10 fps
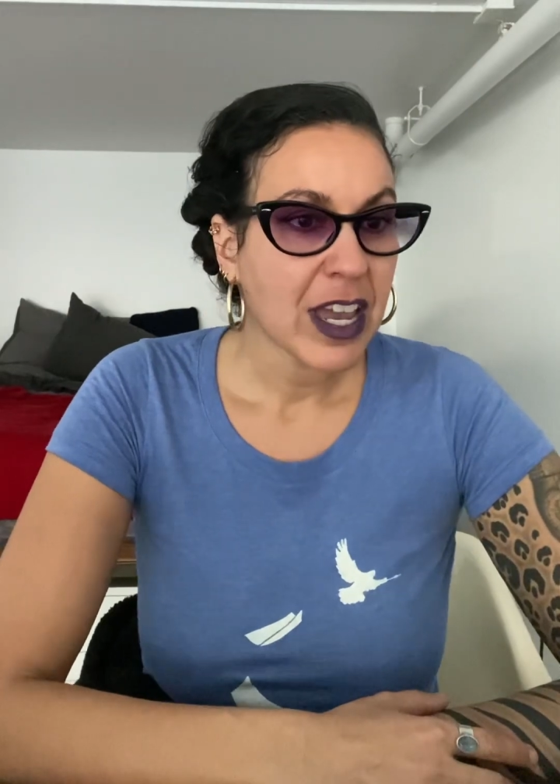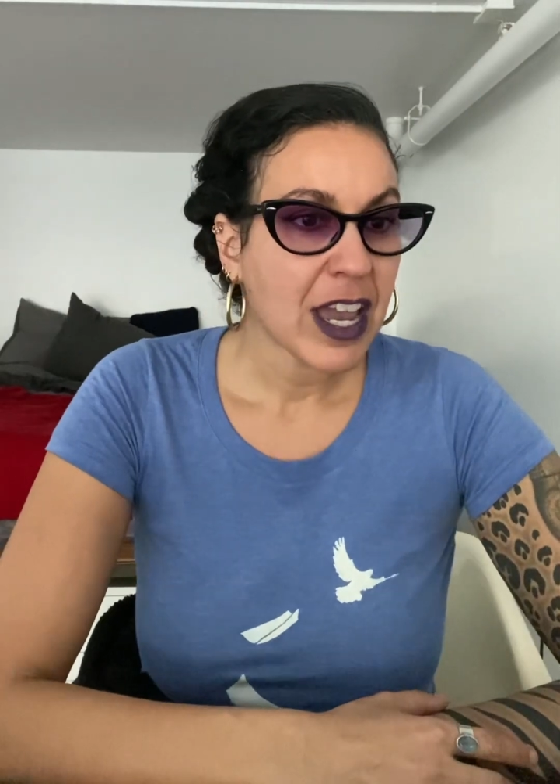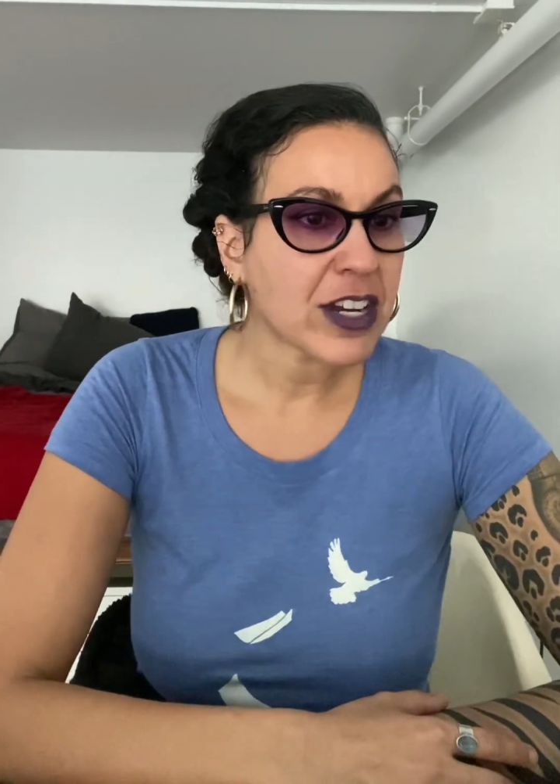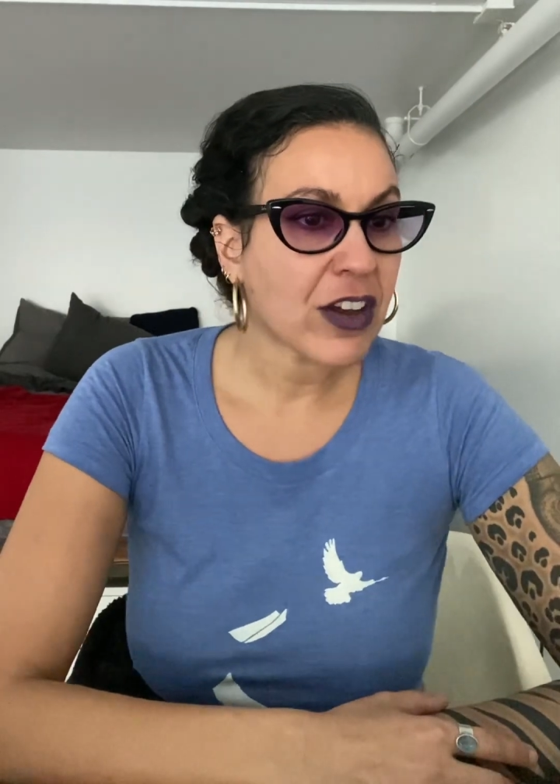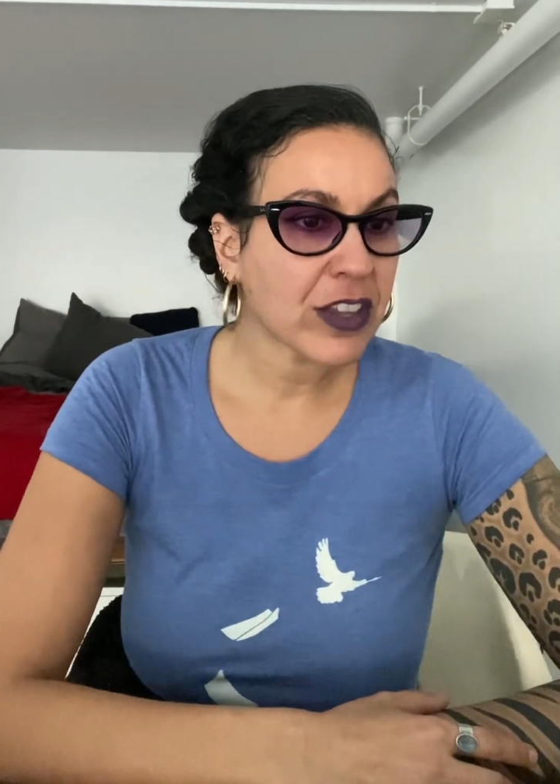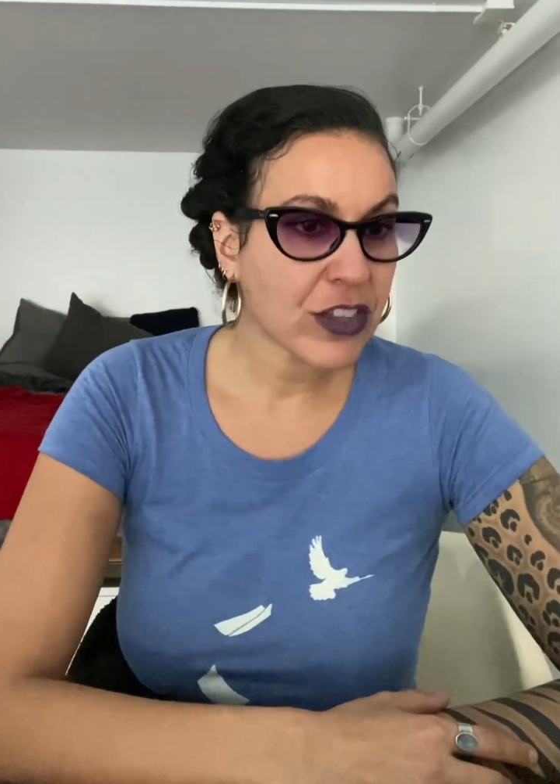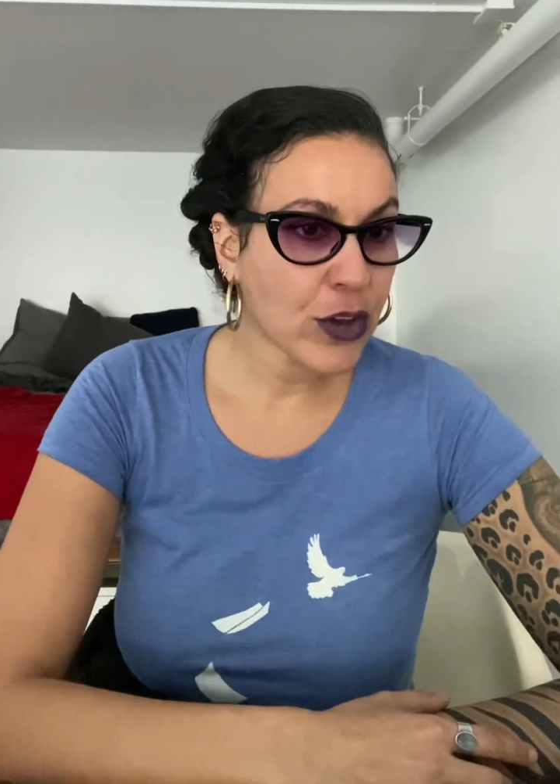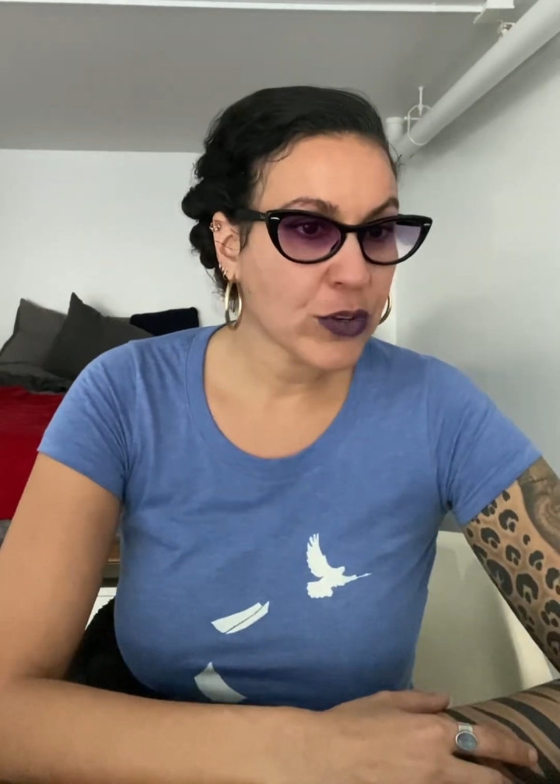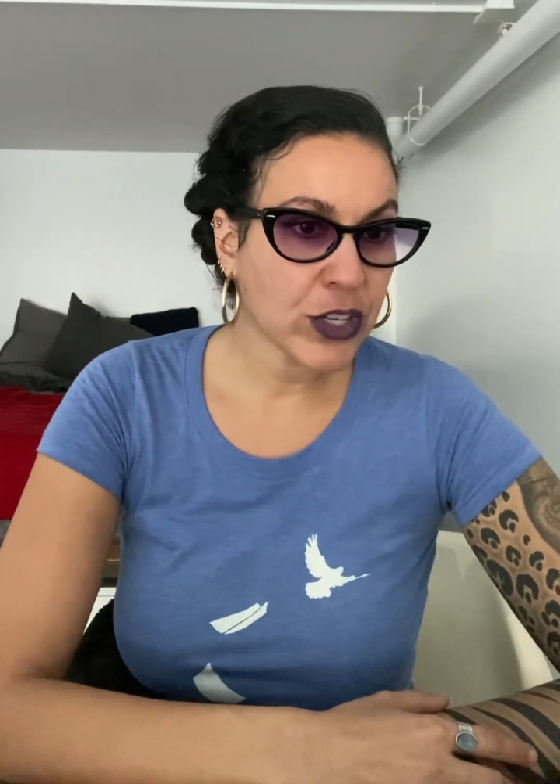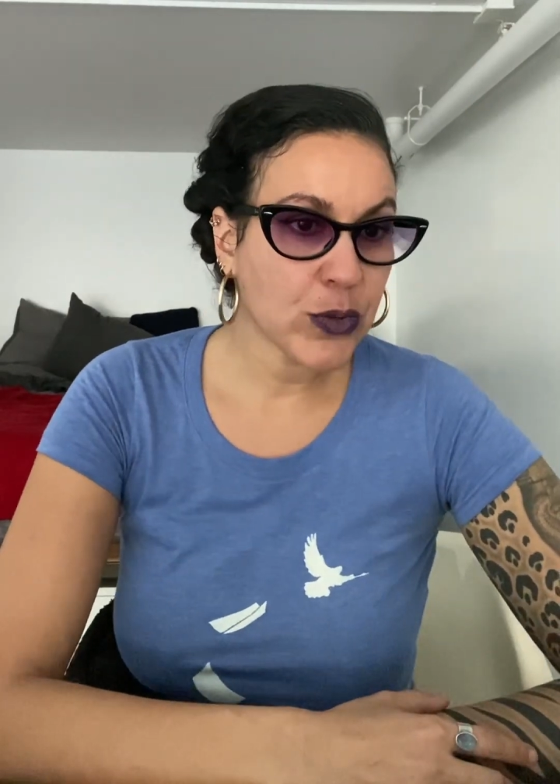And
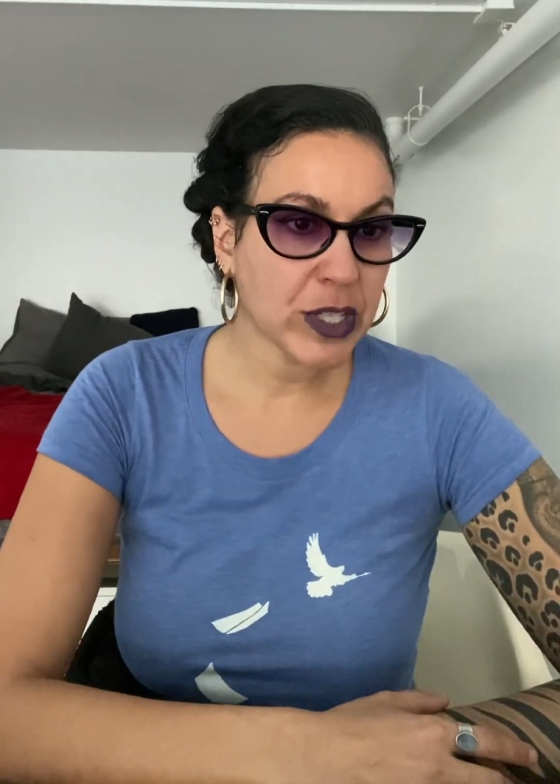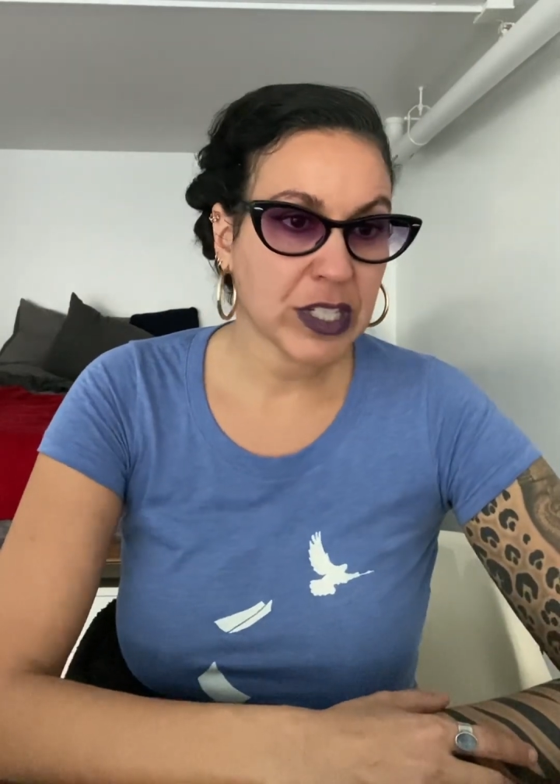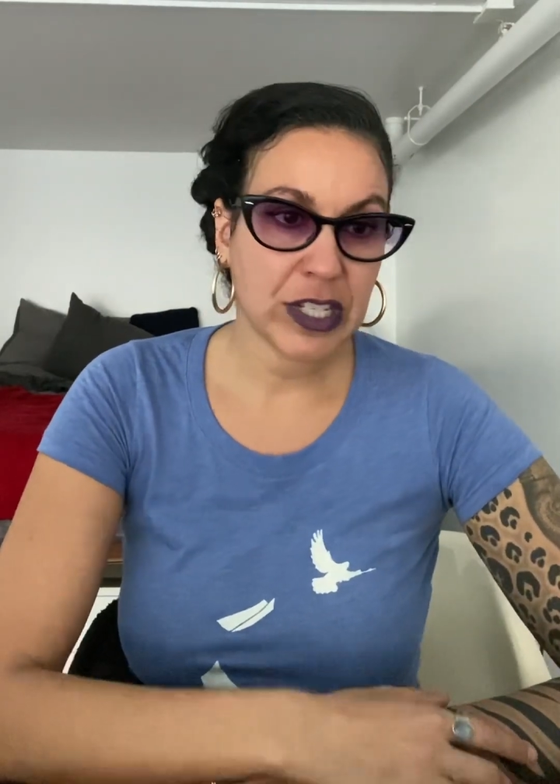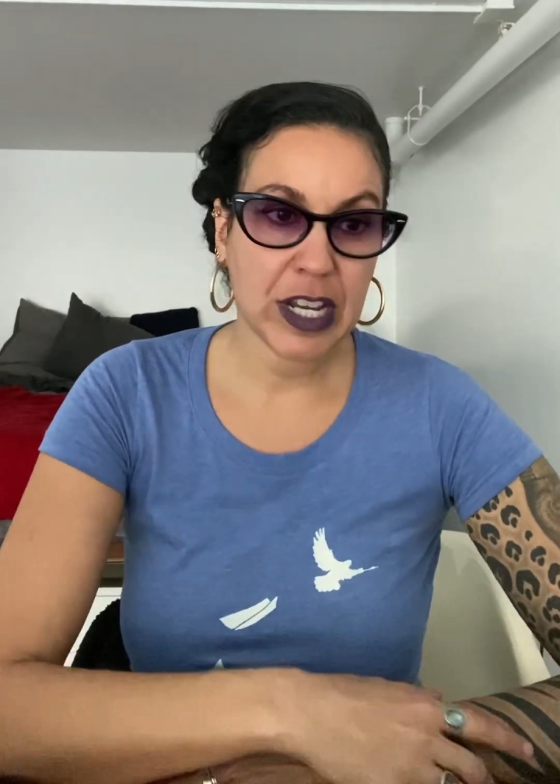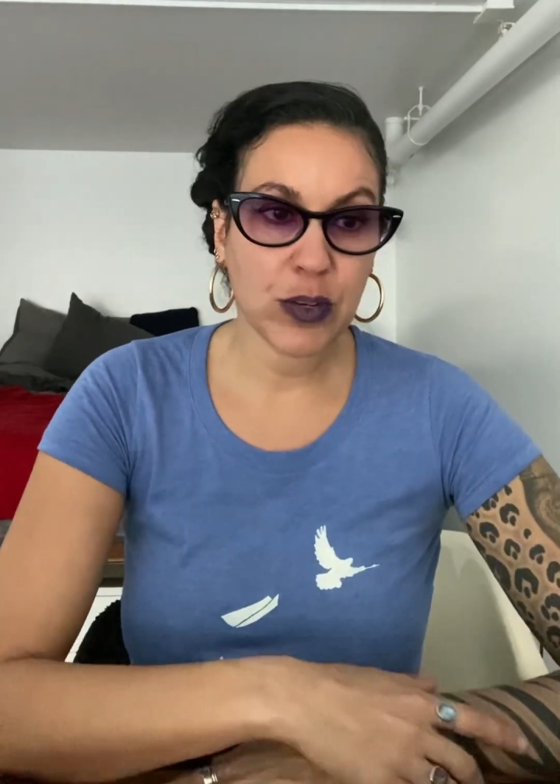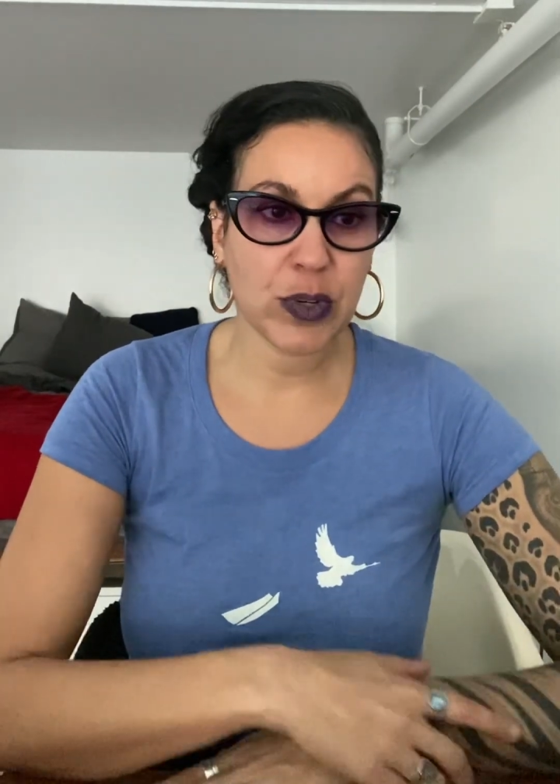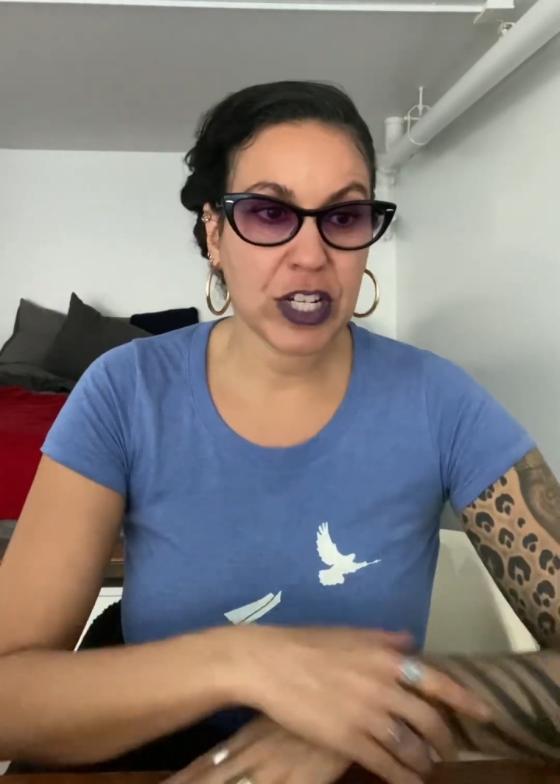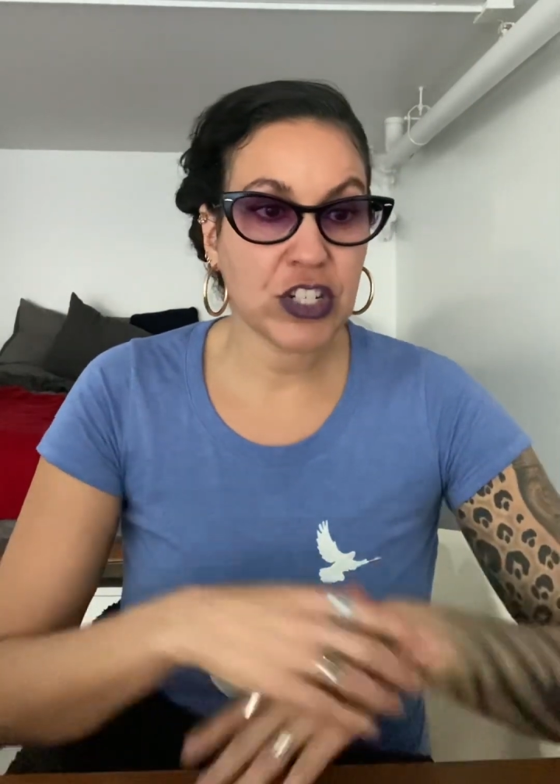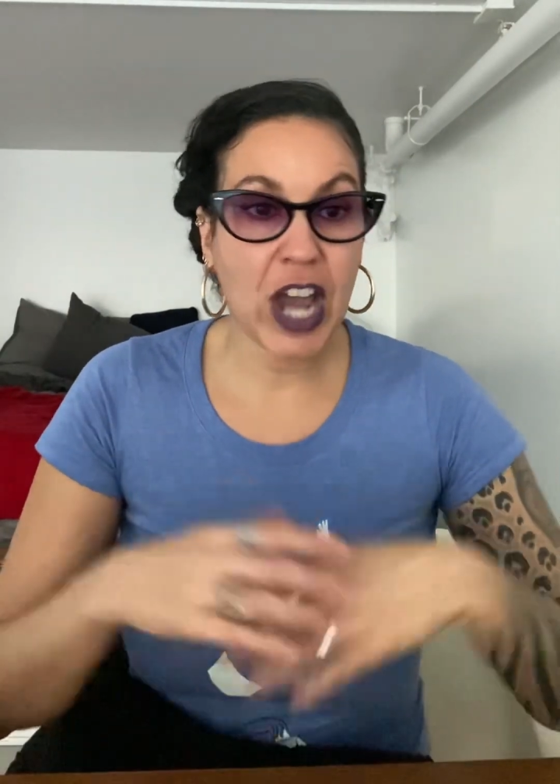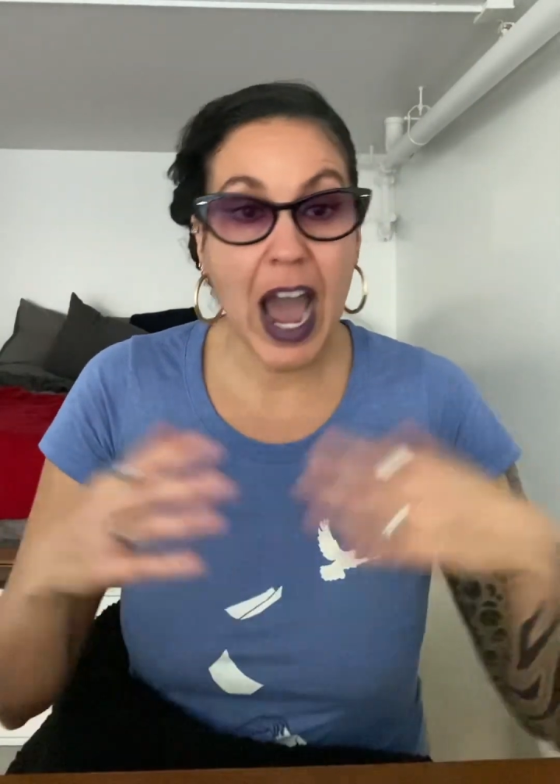although you extinguished